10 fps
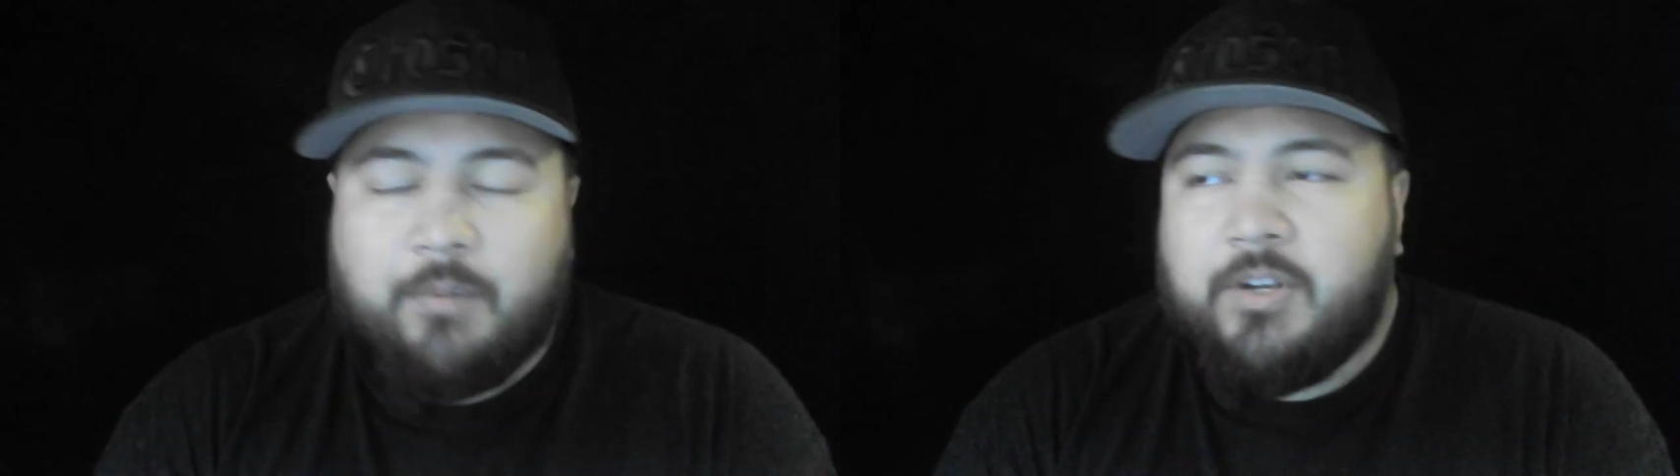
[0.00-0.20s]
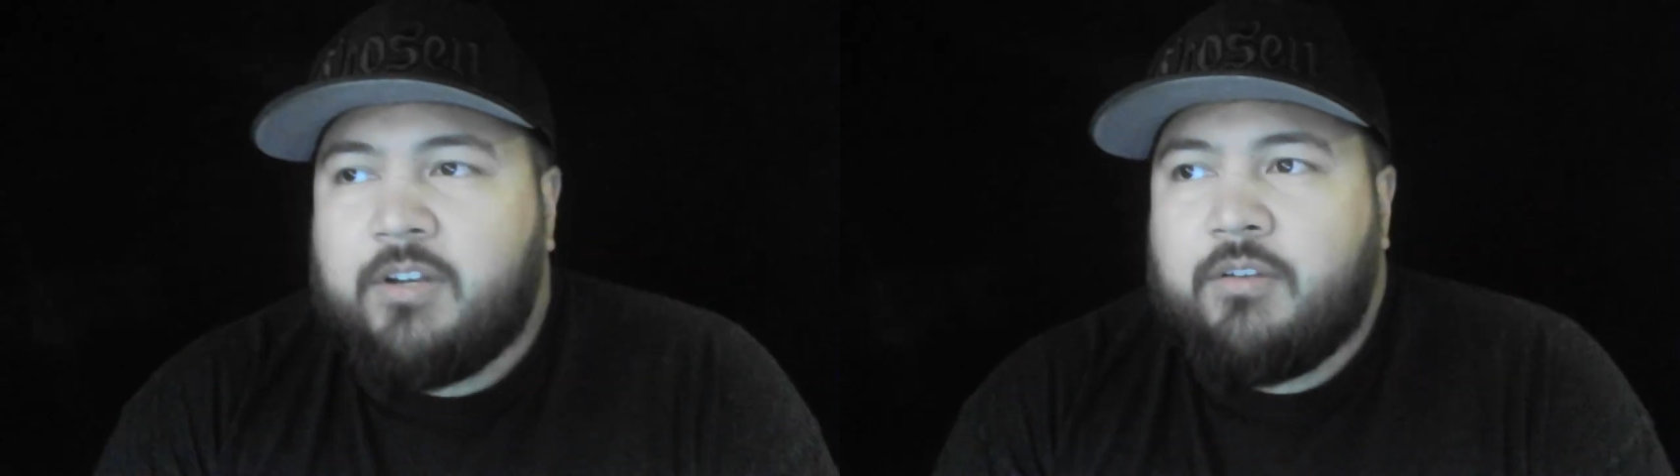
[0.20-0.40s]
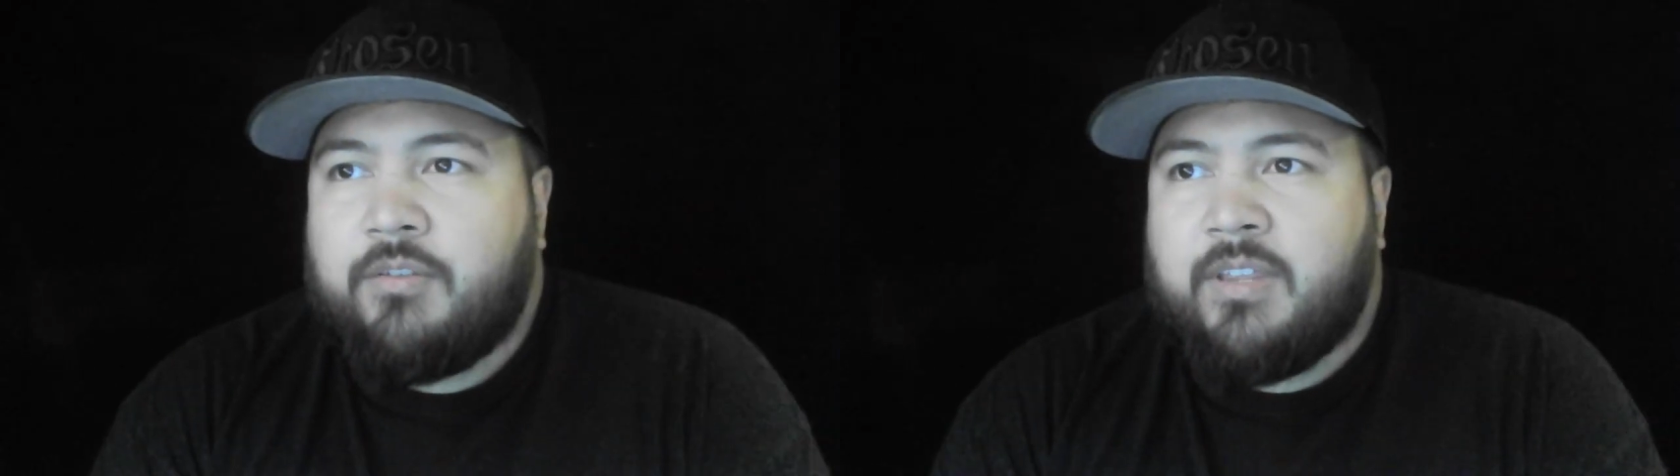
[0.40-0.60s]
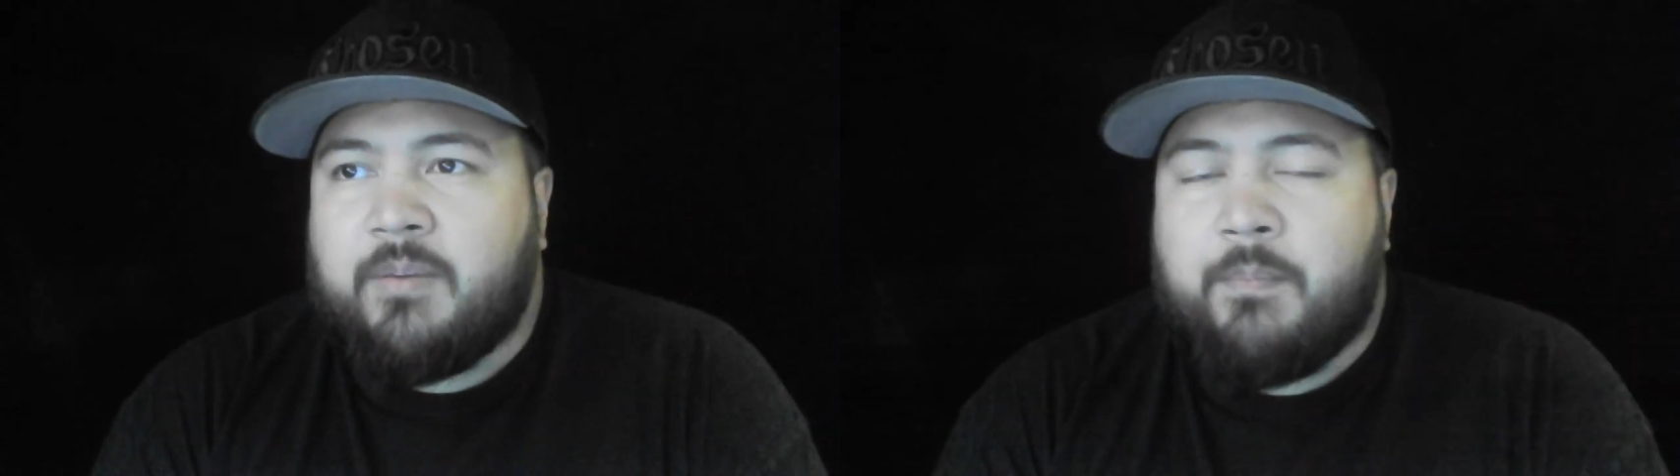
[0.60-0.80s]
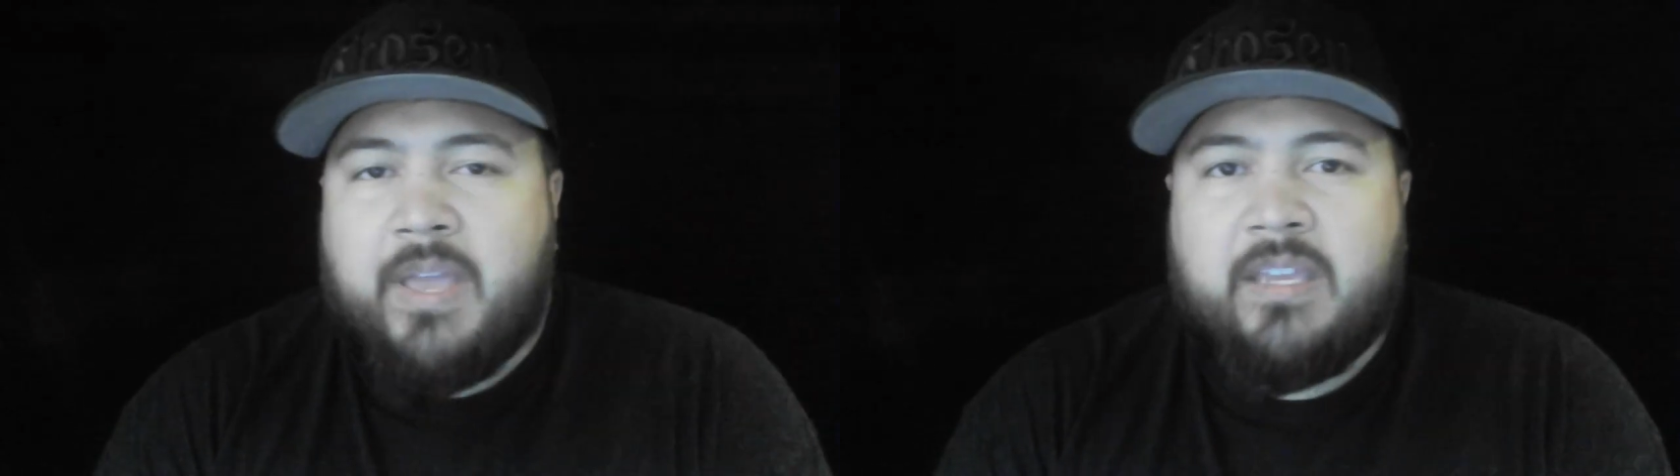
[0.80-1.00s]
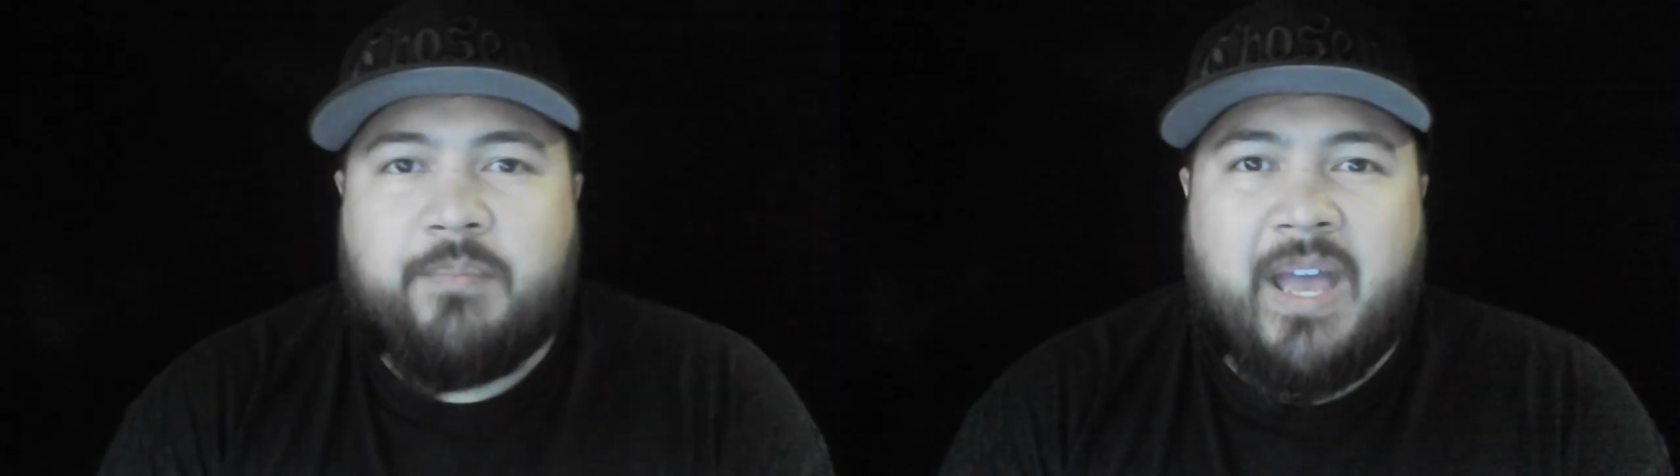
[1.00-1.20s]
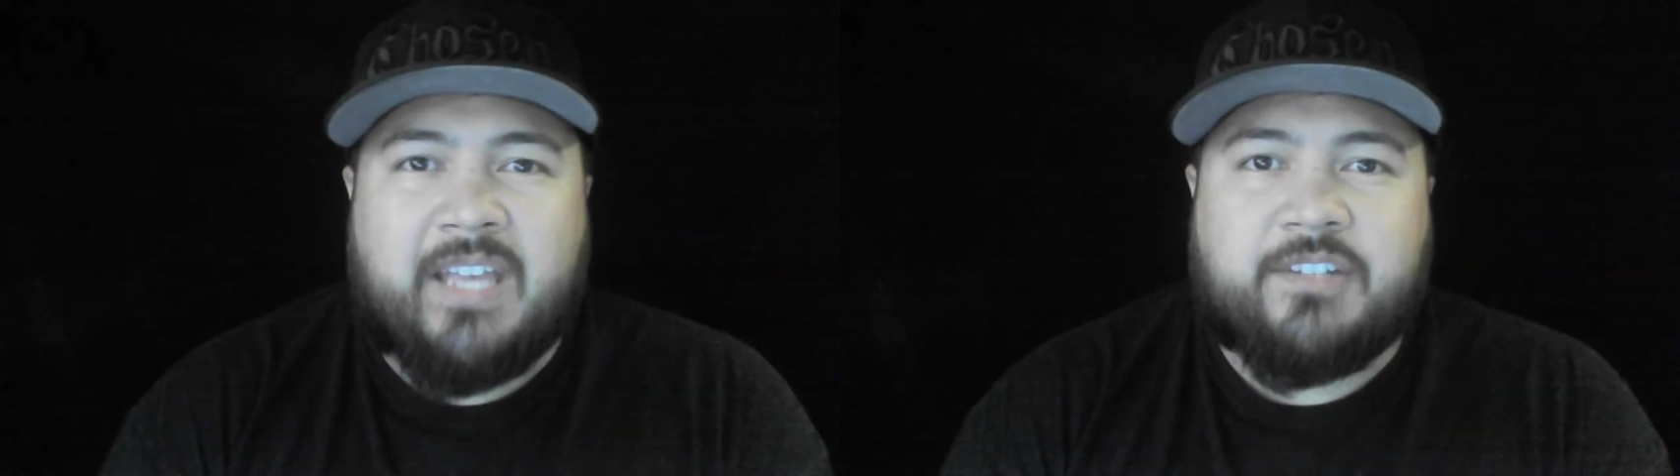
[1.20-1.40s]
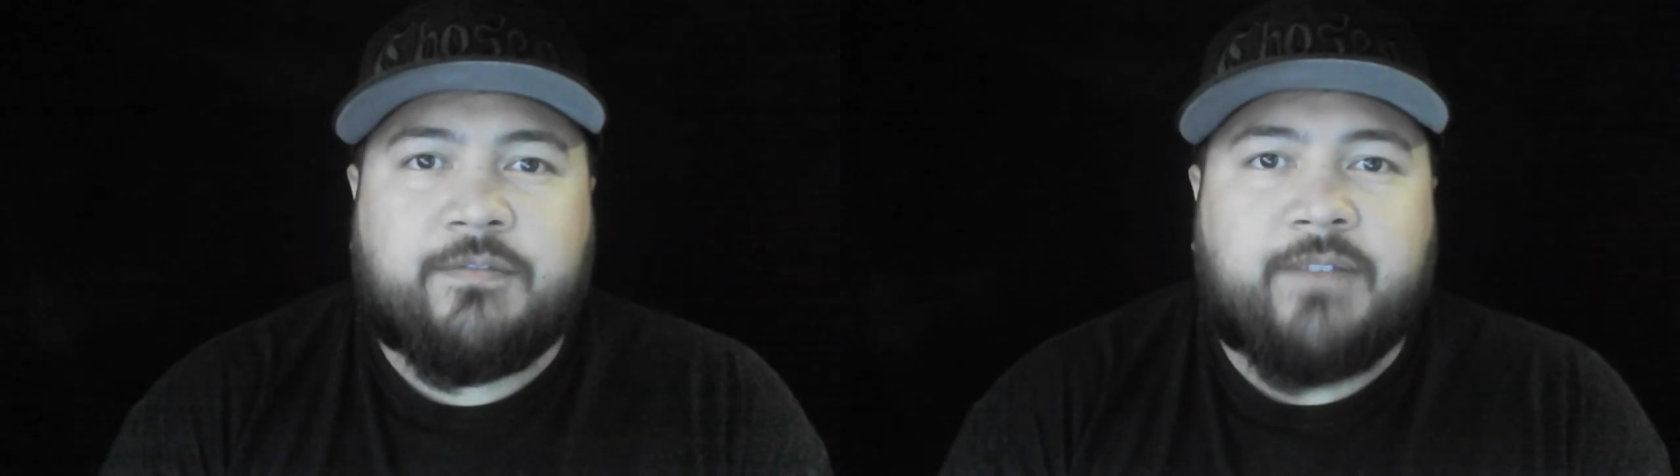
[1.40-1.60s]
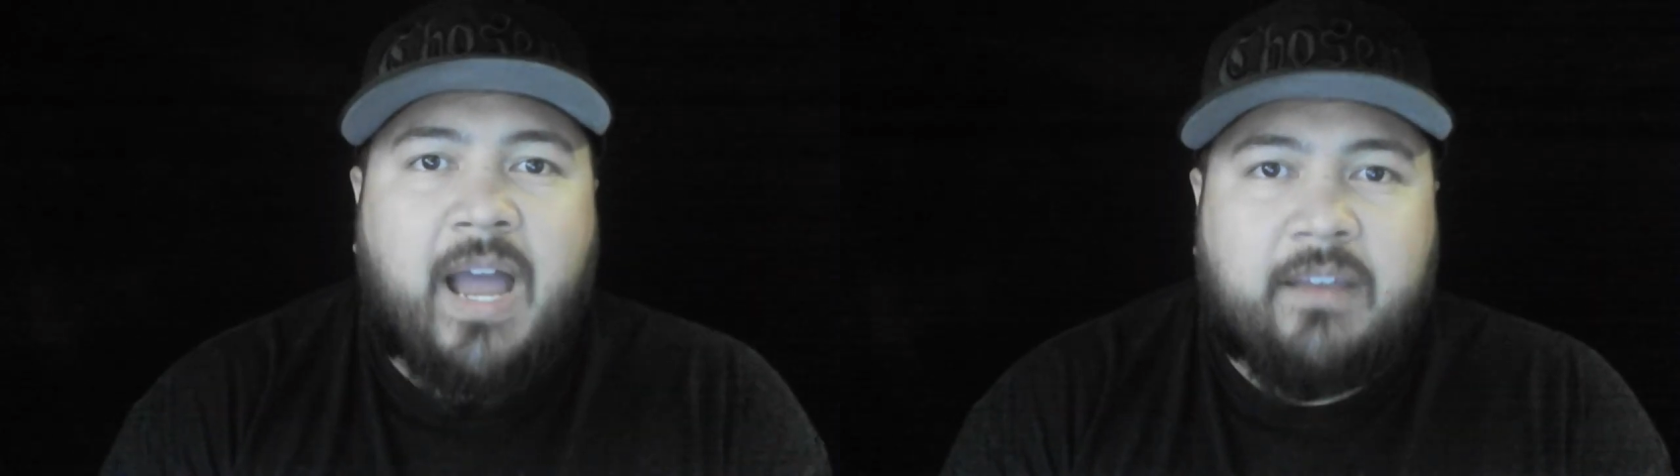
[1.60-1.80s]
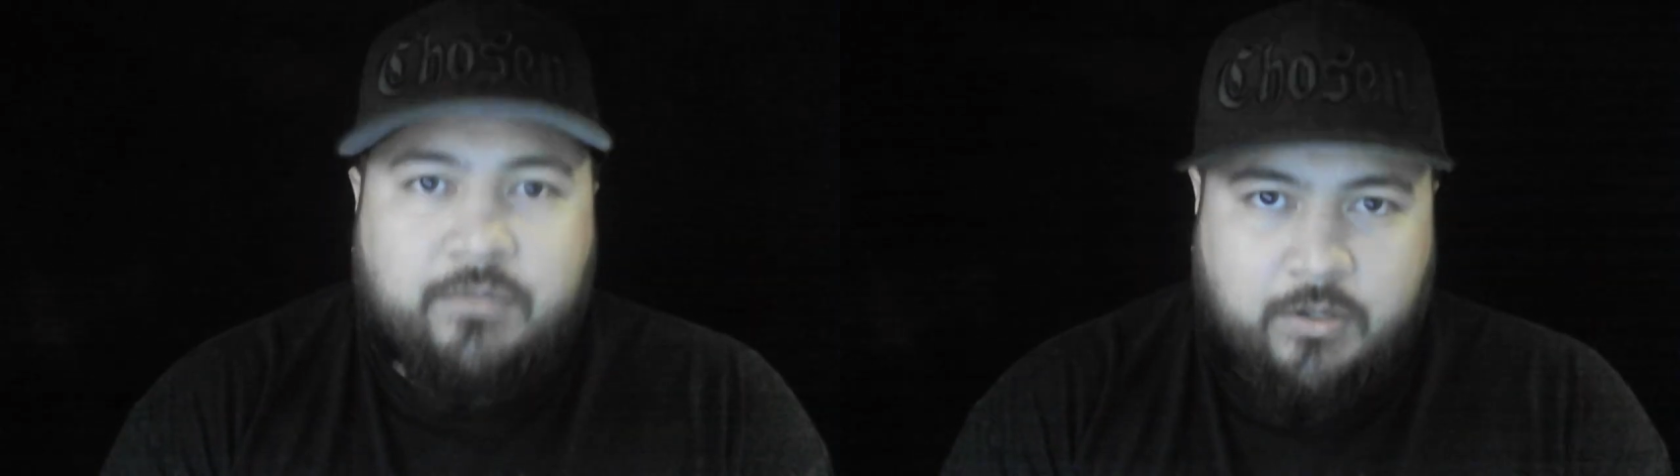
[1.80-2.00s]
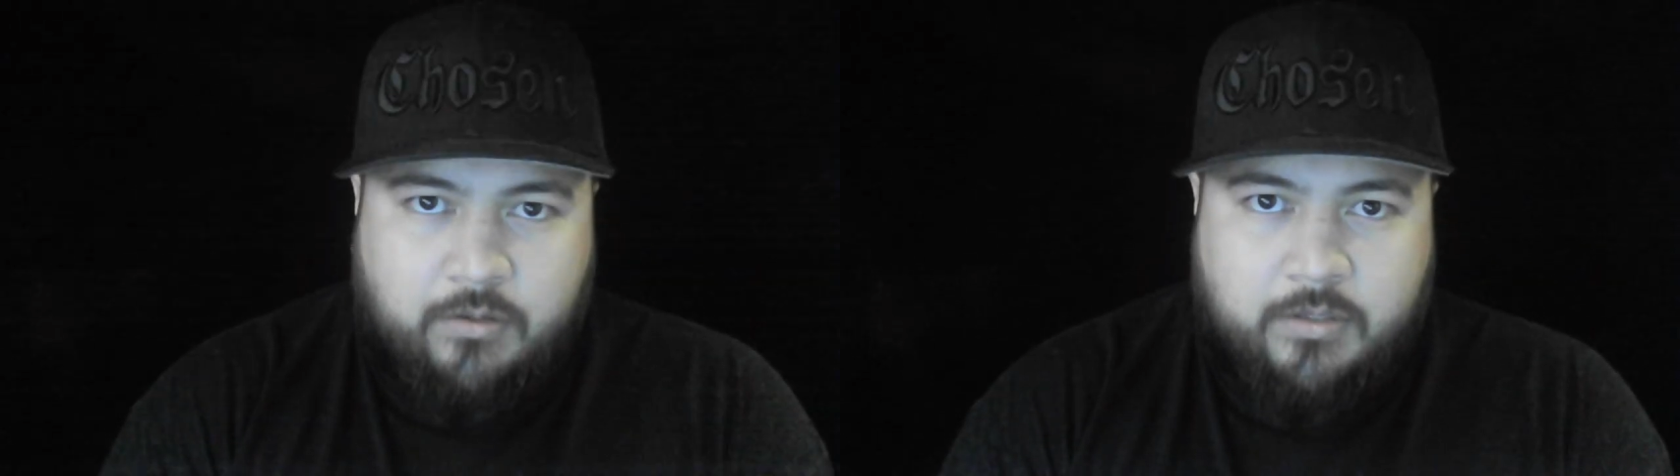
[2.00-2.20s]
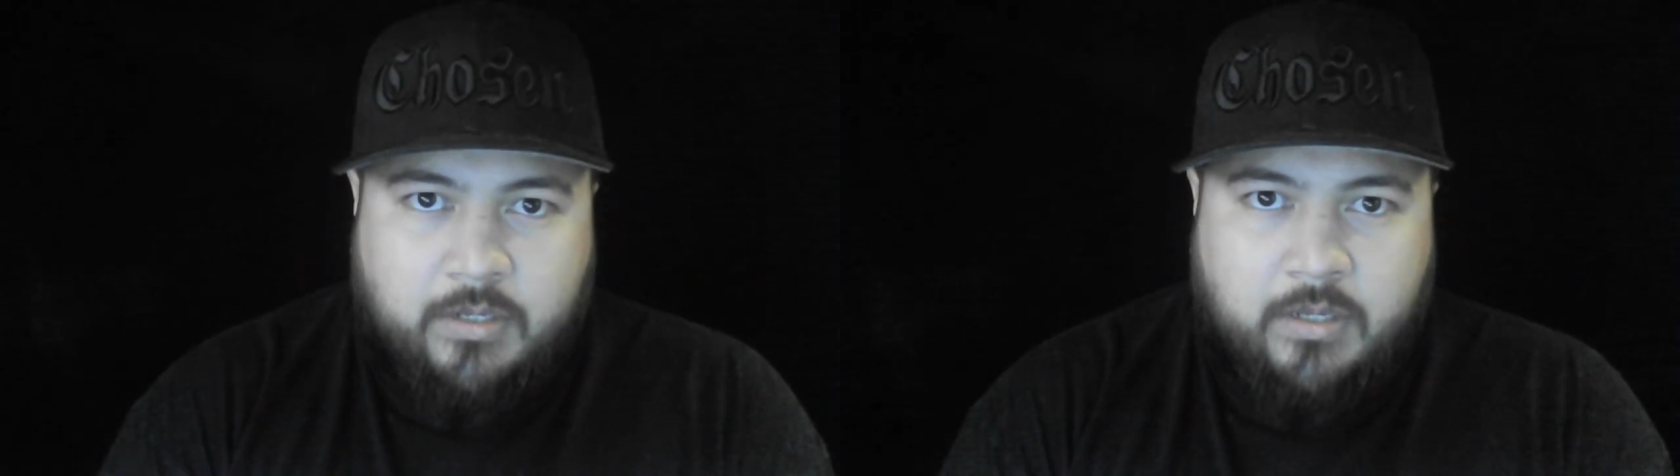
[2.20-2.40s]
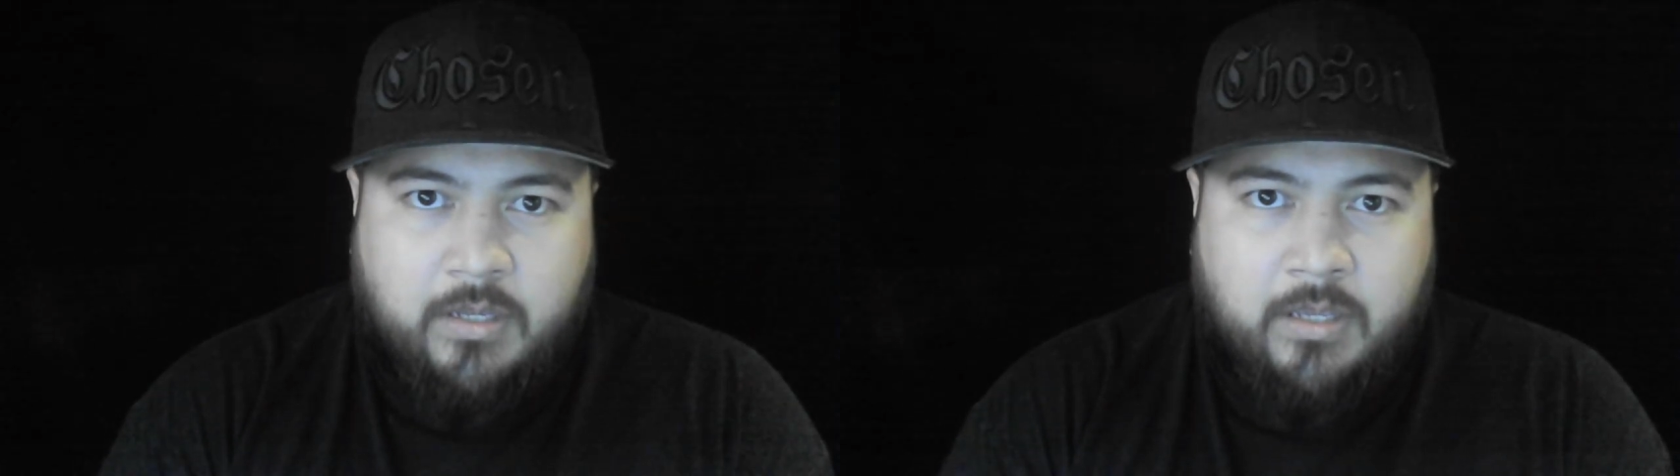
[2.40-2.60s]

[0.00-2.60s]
How many do you think make it past 5 years?